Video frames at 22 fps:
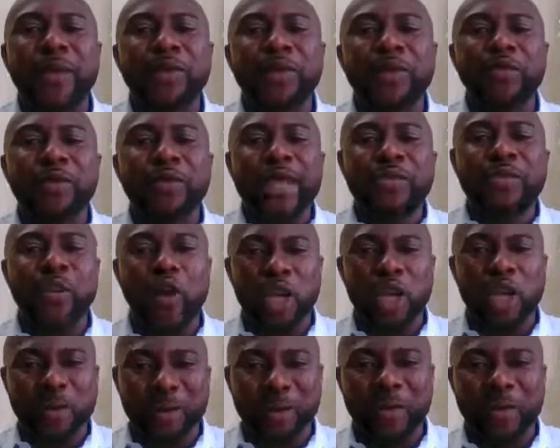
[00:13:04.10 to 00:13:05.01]
I go into that
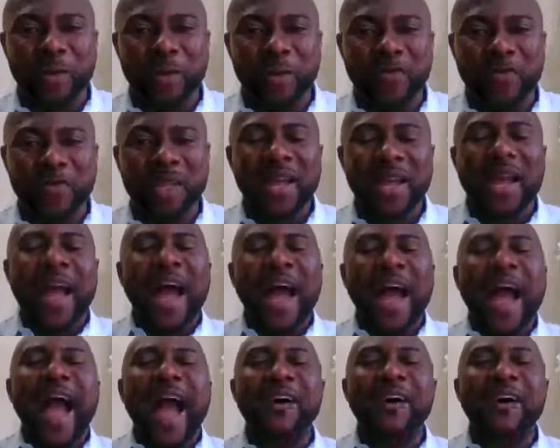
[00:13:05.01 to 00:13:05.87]
hospital, I